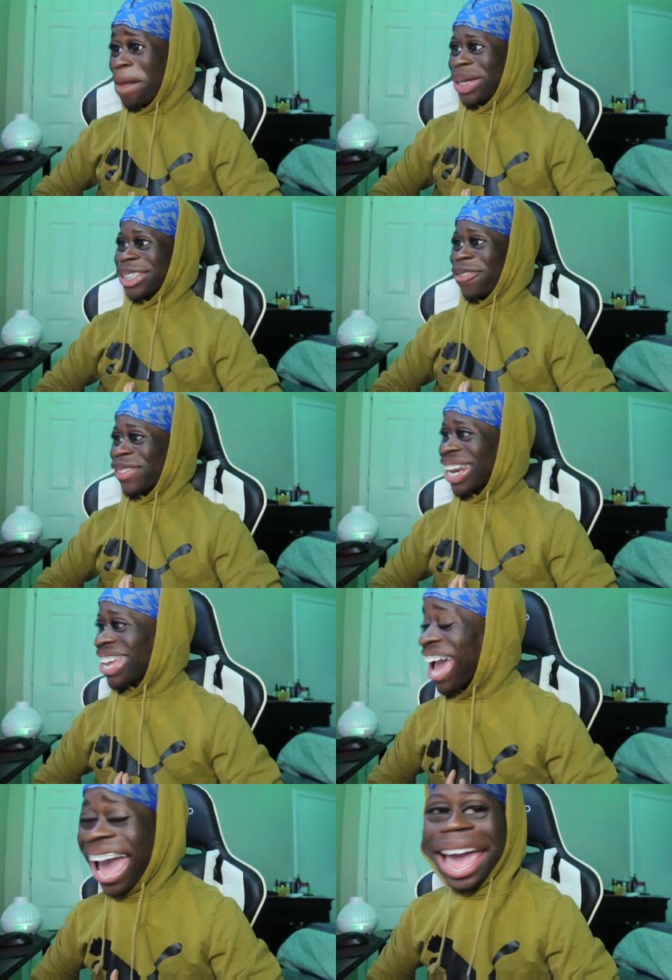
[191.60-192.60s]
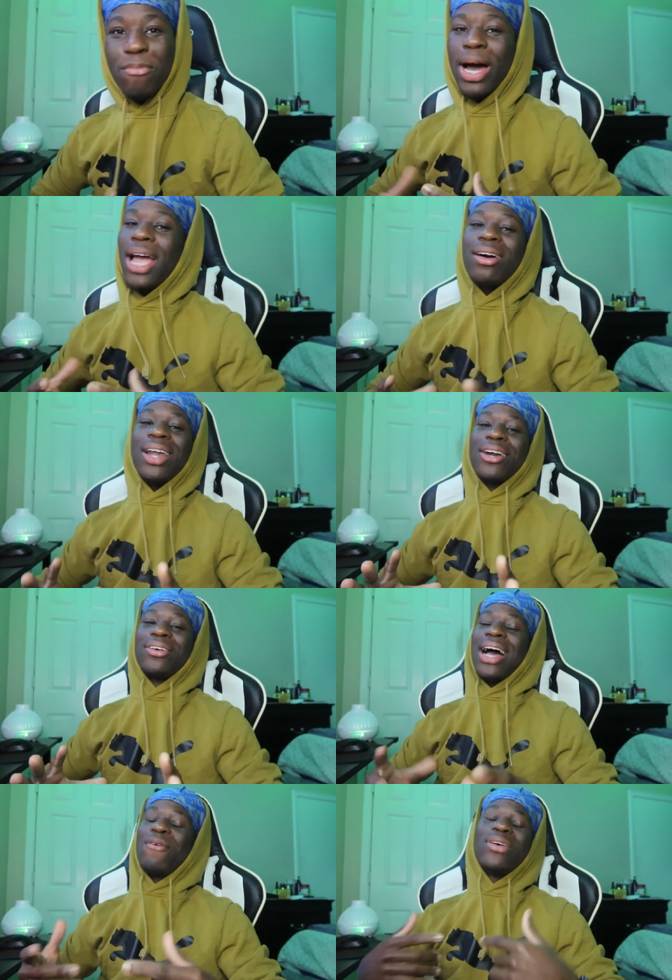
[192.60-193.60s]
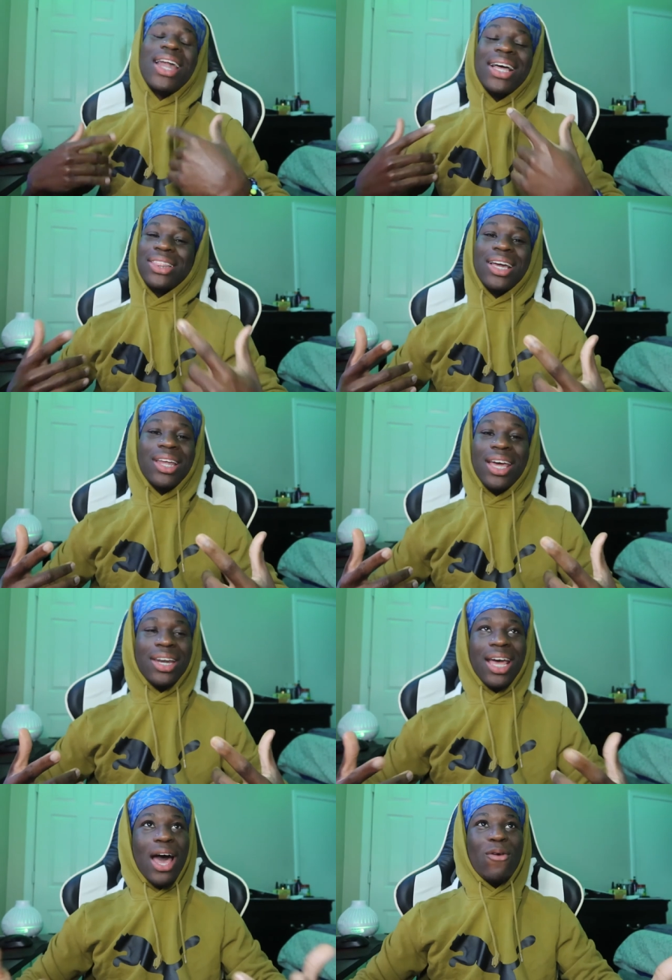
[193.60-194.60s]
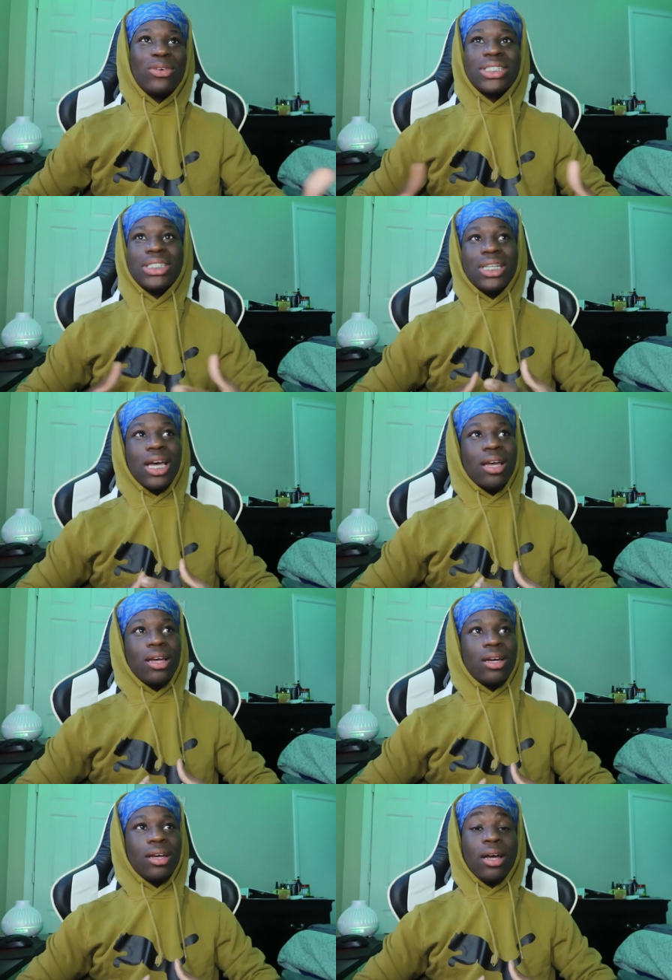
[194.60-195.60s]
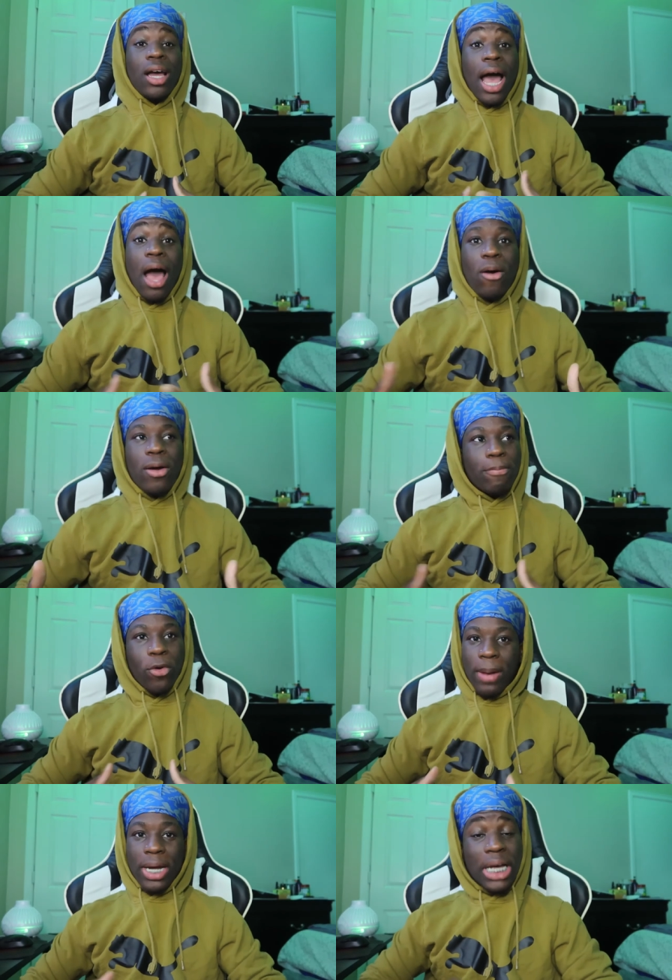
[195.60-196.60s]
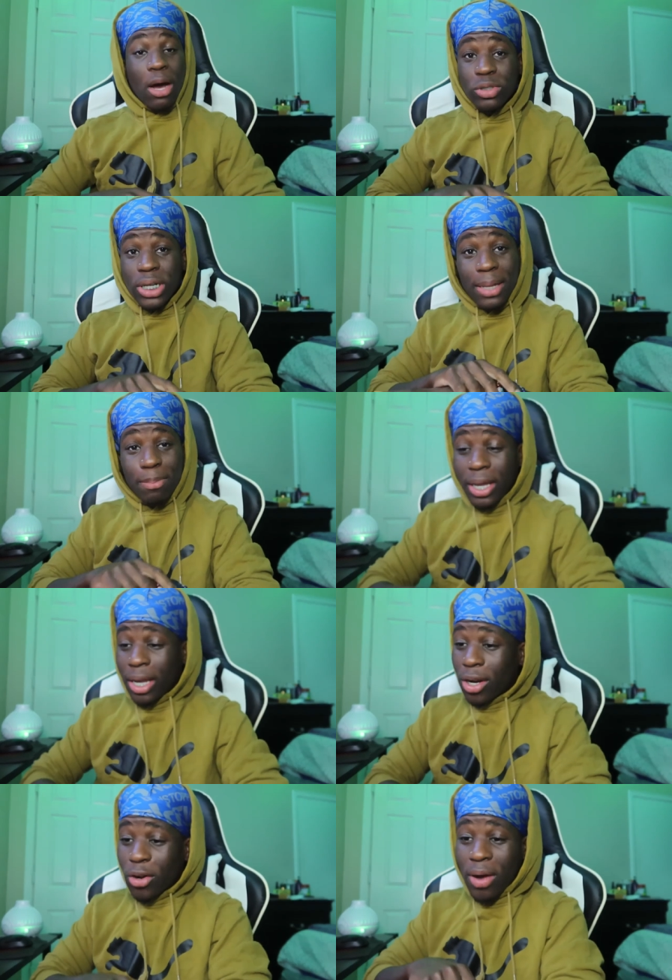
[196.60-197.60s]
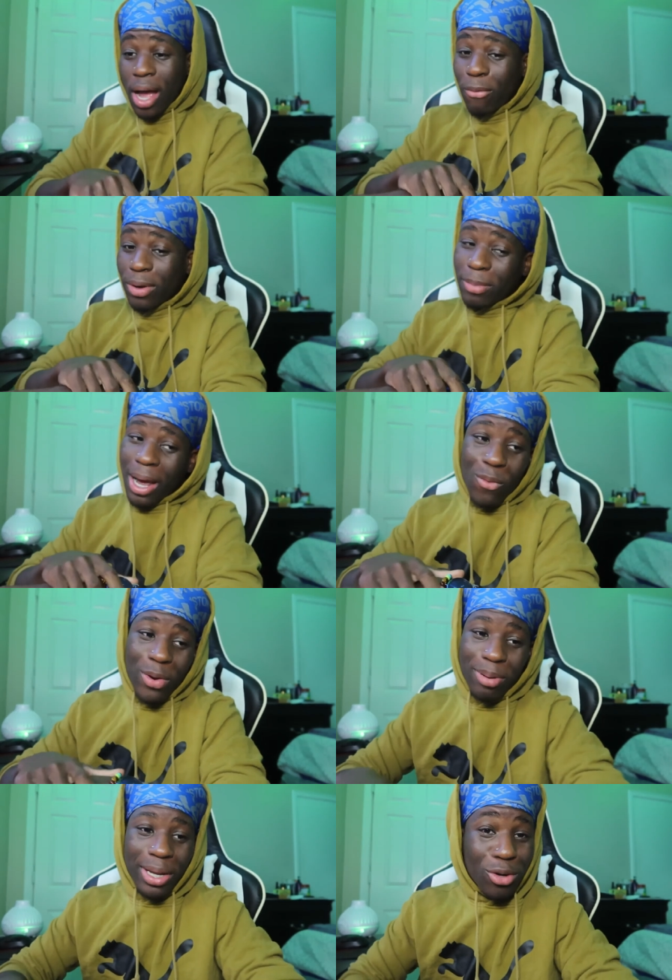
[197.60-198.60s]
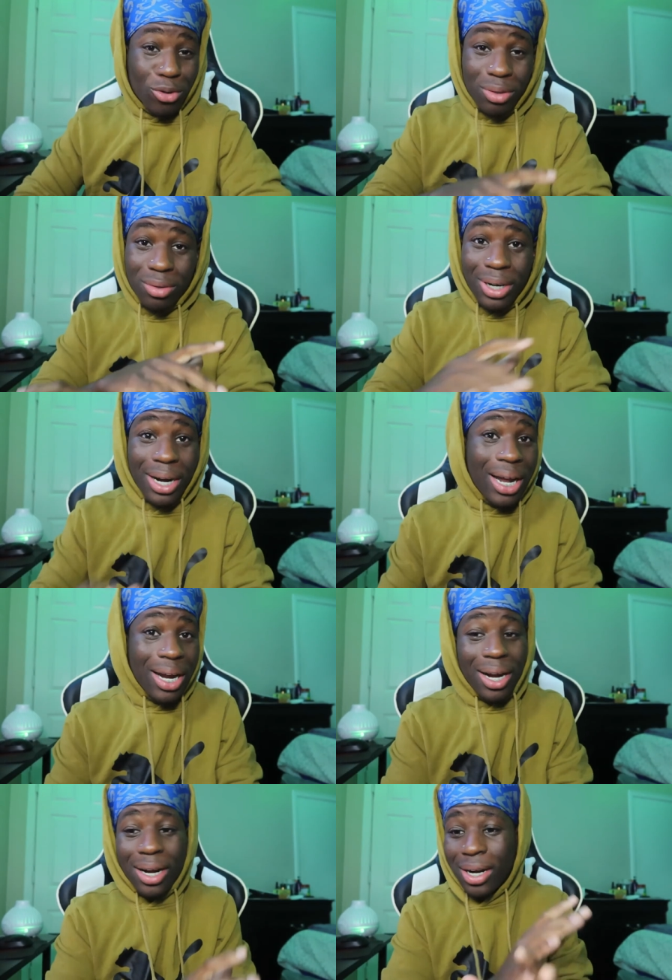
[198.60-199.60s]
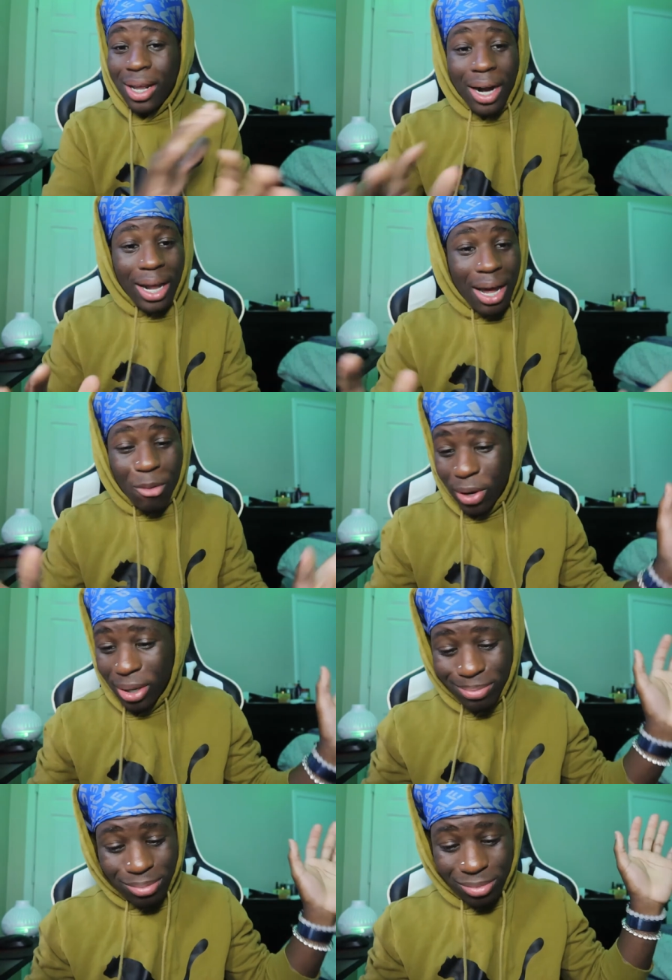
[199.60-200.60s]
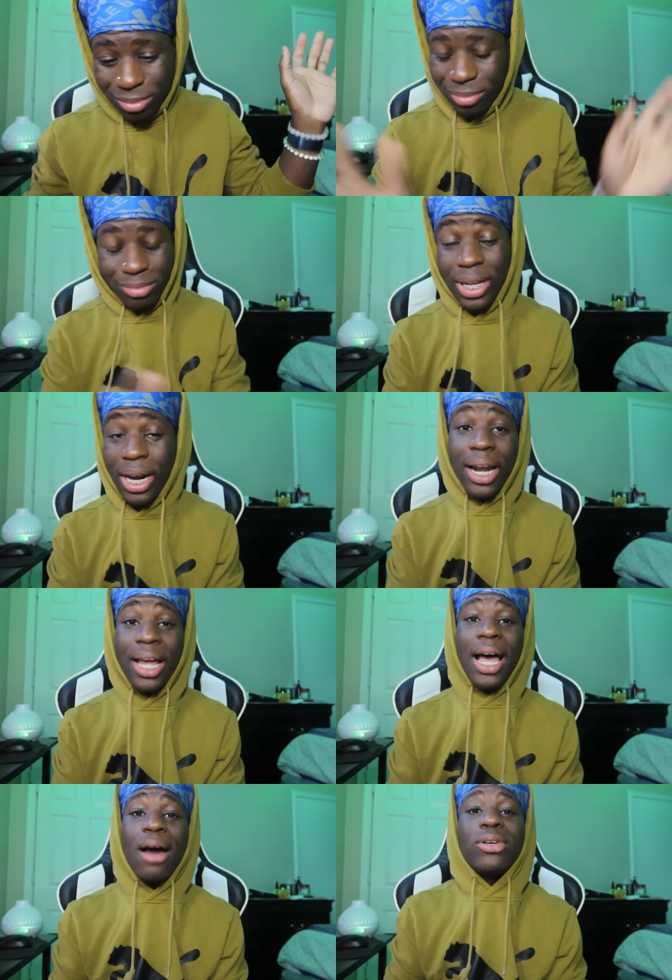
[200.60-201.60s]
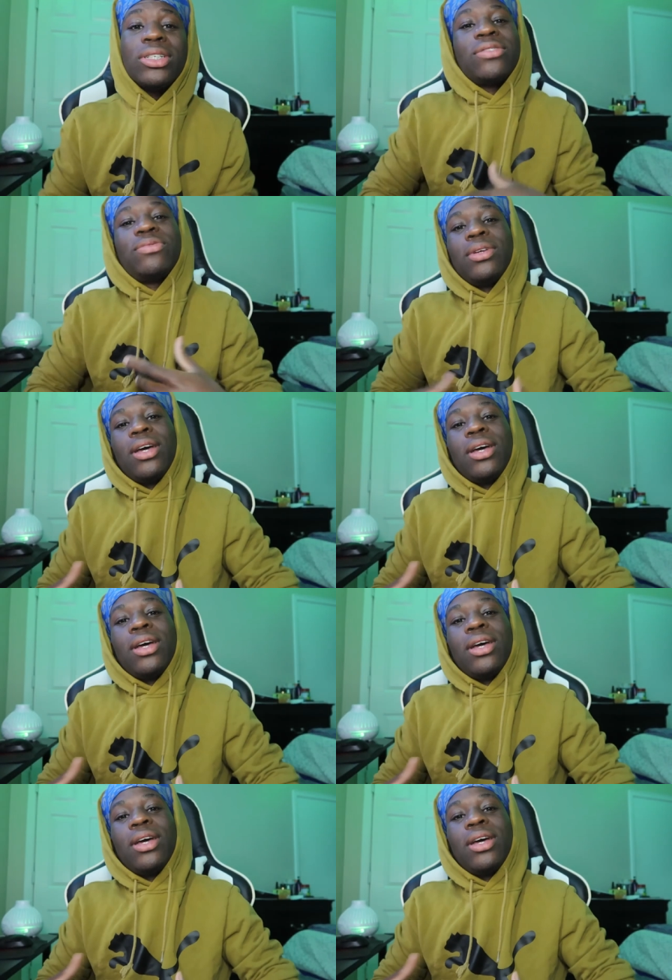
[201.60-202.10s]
Bitch, I'm finna, yeah. But I ain't gonna lie to you. I was not thinking like that. I was just like, I remind you, I was not planning on, I wasn't, I wasn't planning on doing none, none of that. I wasn't, None of that. I was just,